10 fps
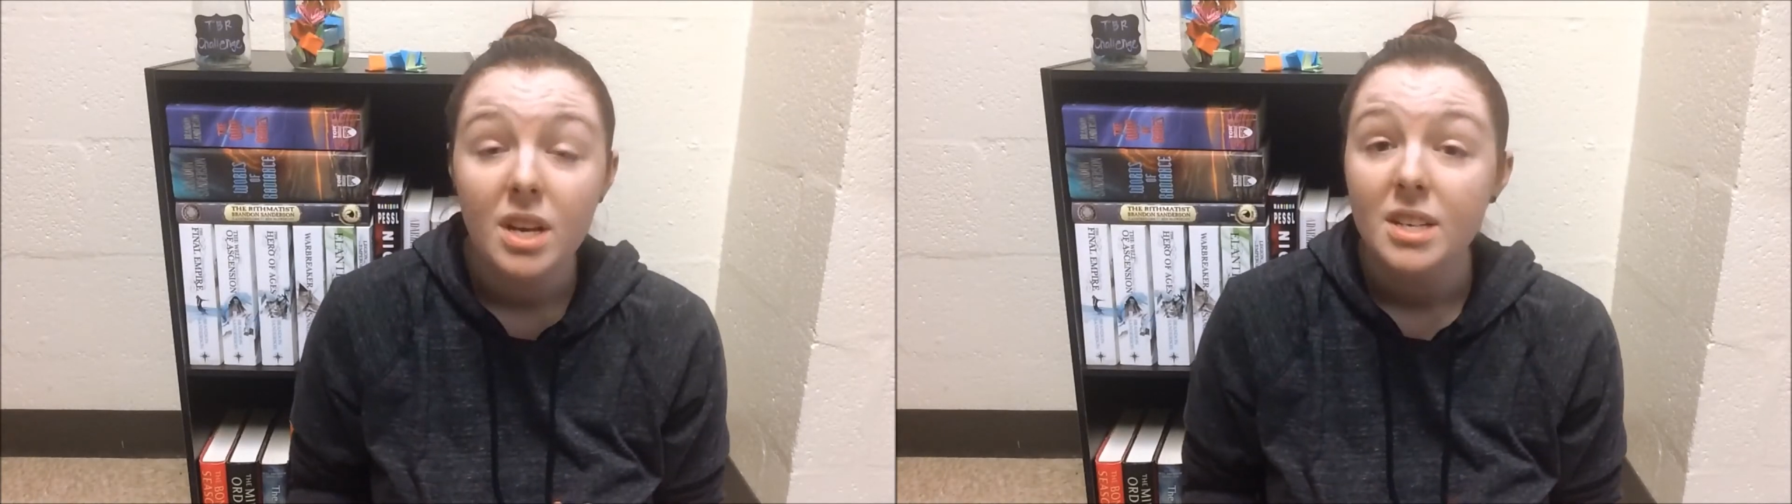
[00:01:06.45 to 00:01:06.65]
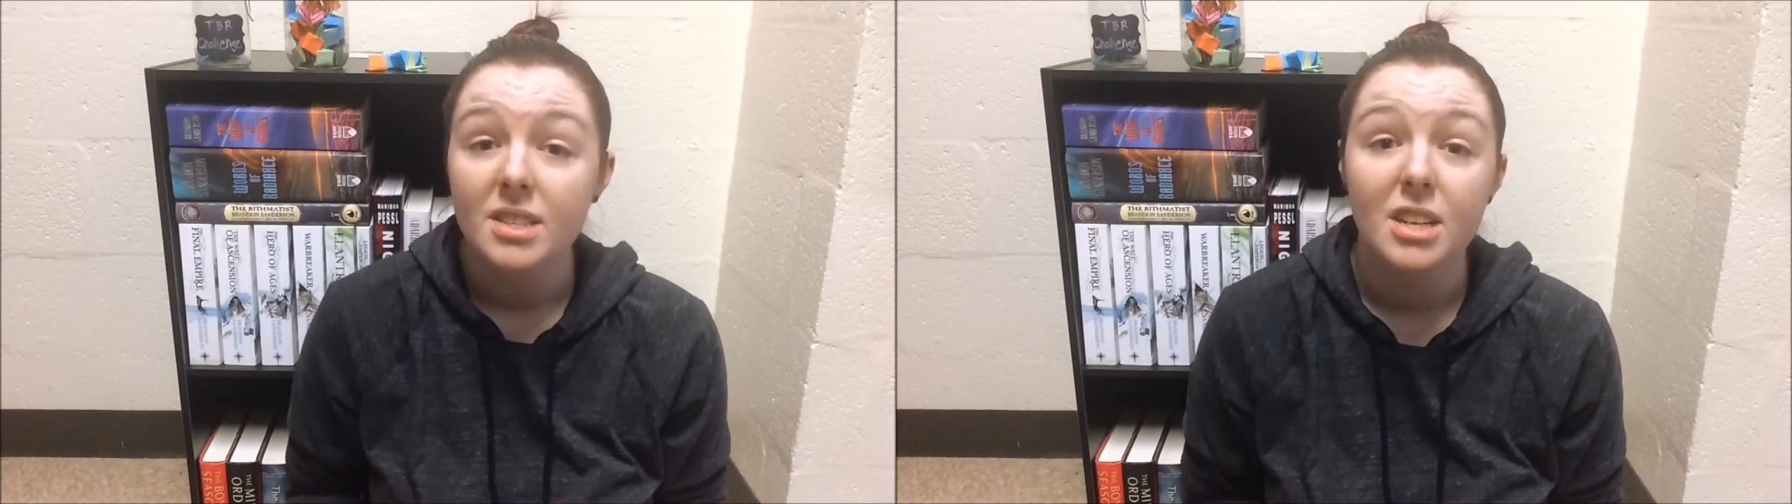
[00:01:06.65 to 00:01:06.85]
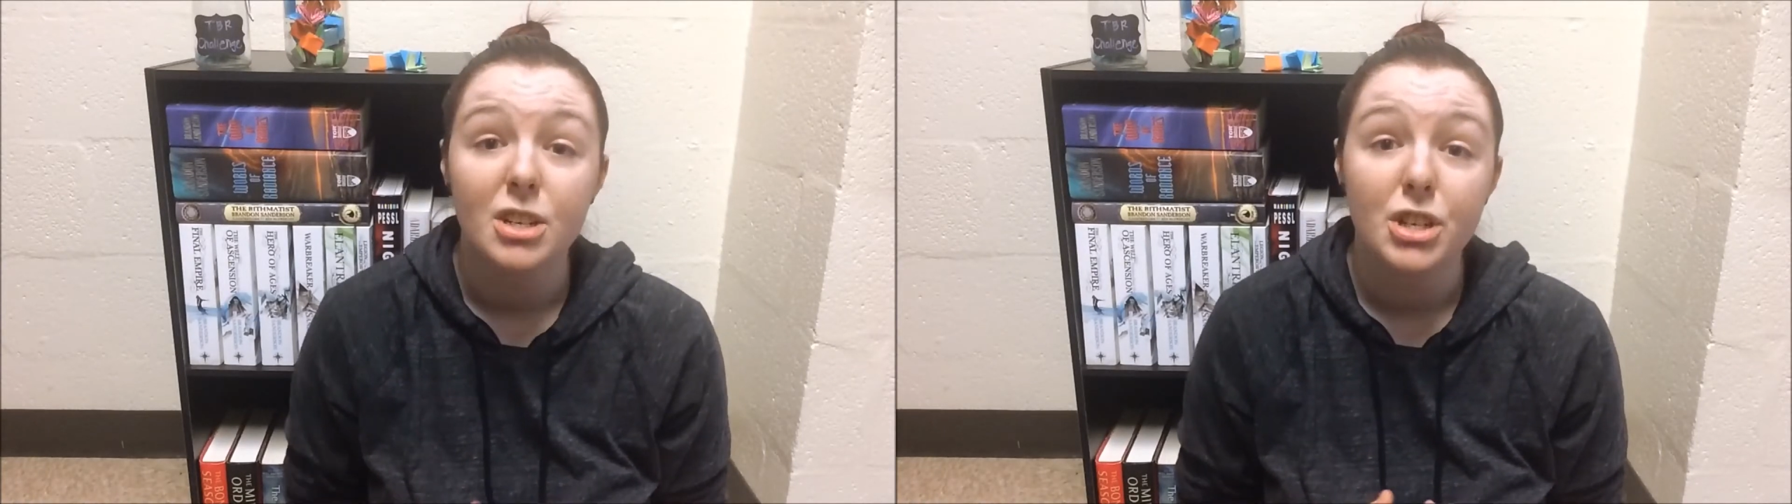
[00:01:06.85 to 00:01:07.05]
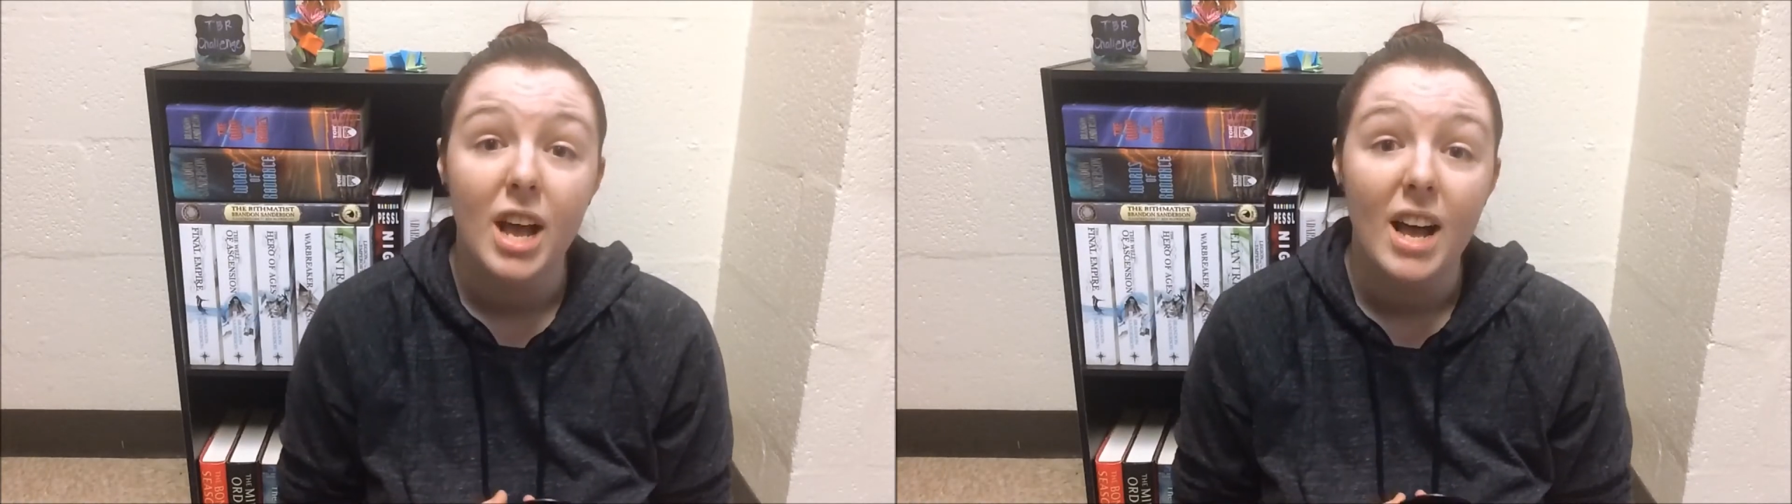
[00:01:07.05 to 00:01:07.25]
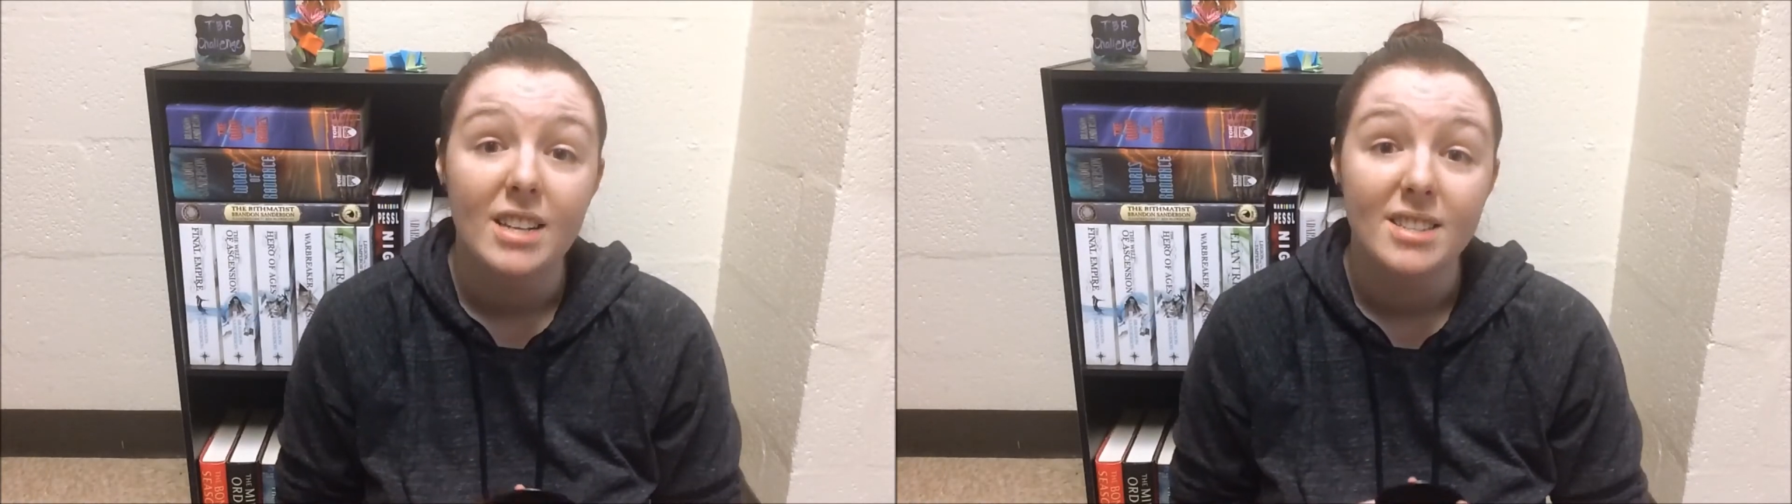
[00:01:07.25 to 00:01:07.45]
such
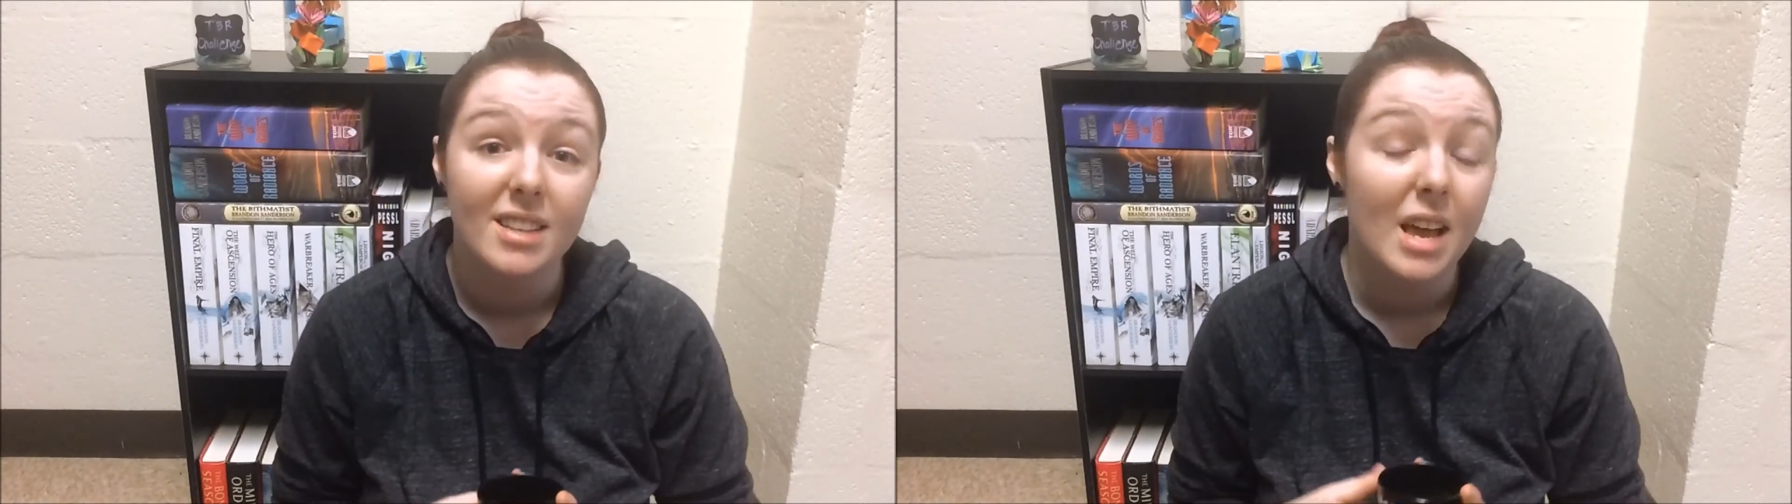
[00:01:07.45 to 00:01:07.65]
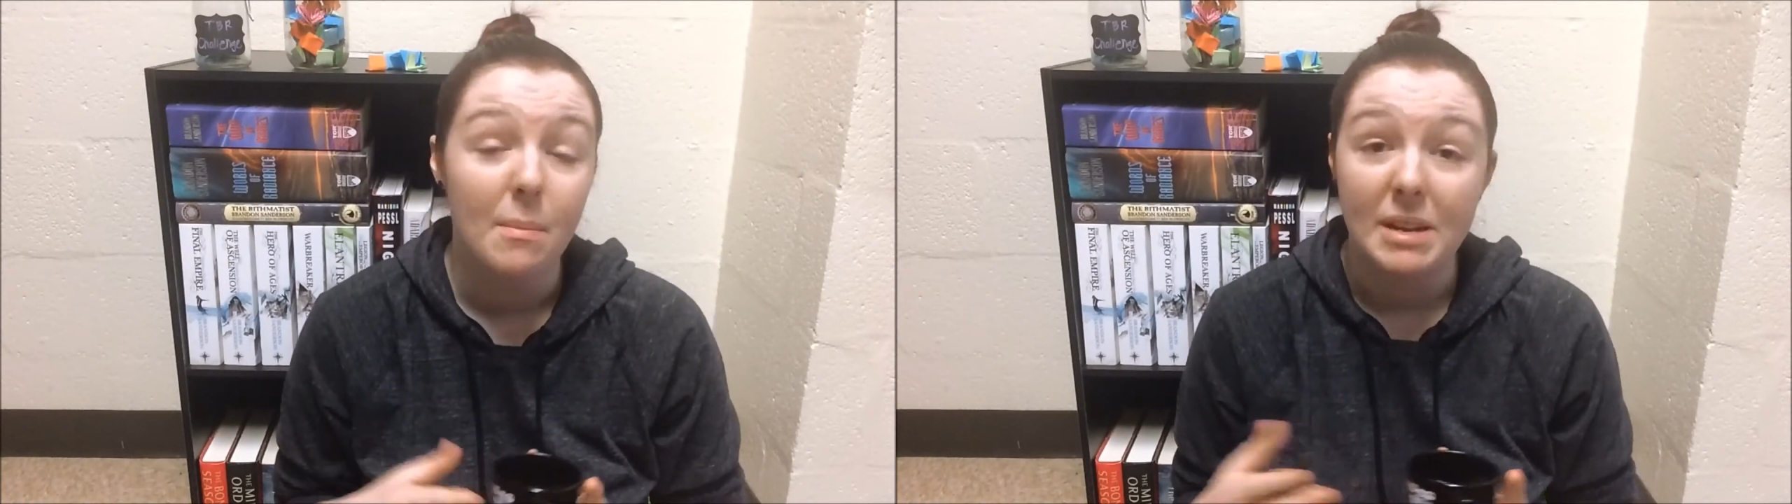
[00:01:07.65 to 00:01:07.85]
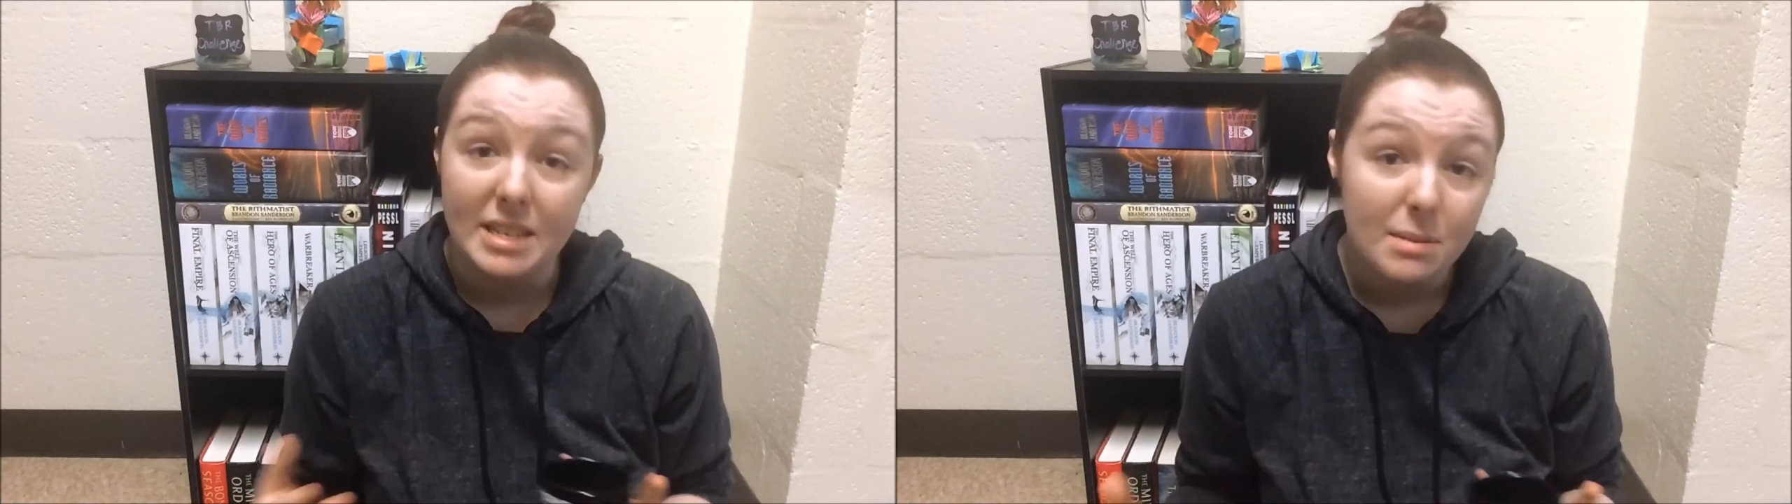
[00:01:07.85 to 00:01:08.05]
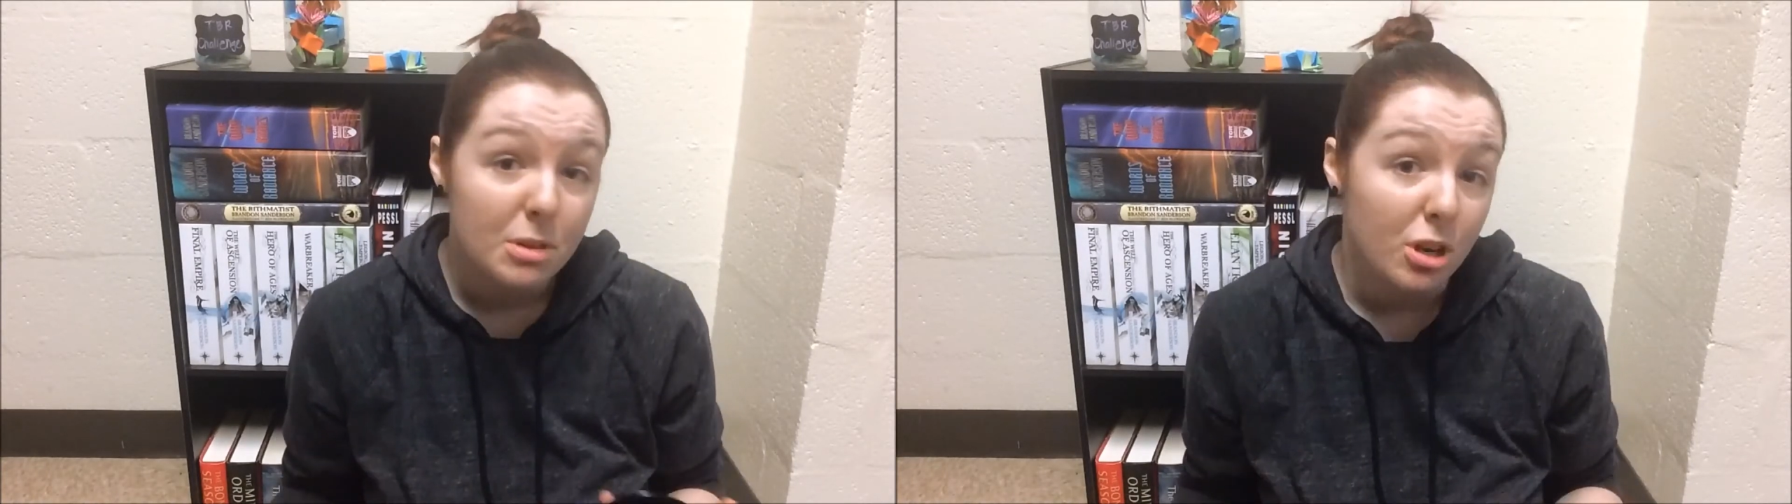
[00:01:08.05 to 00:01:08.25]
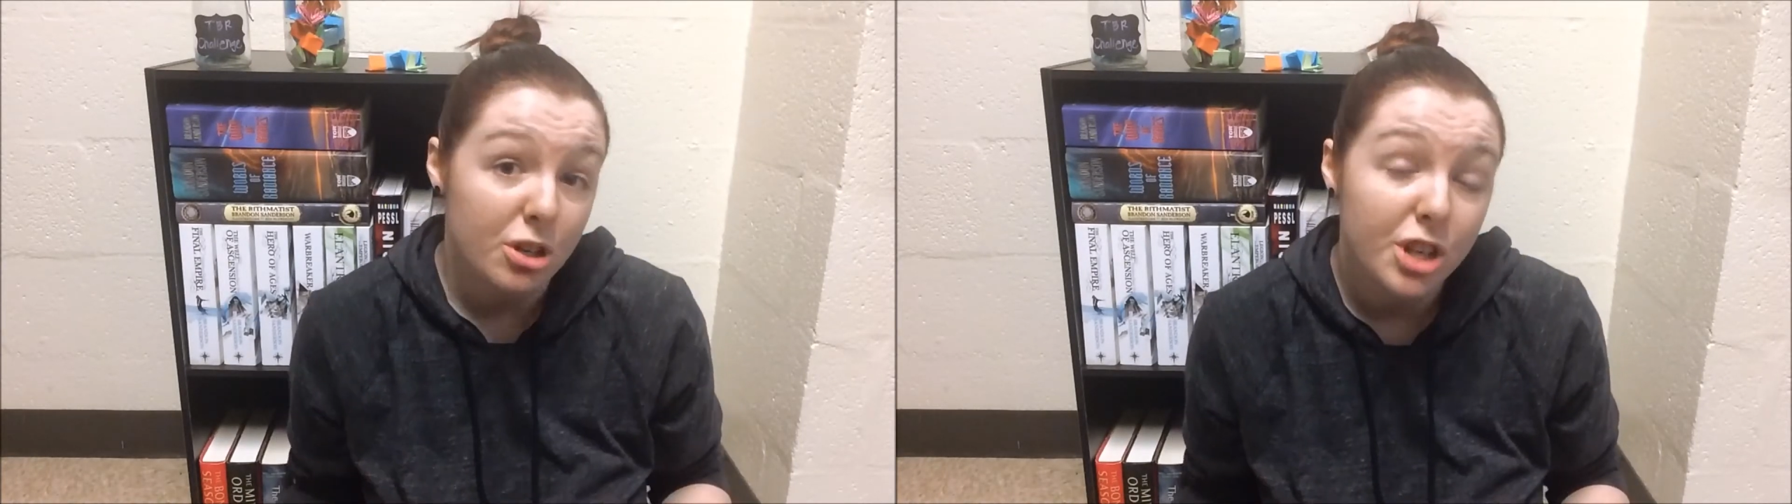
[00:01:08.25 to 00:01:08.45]
as like my TBR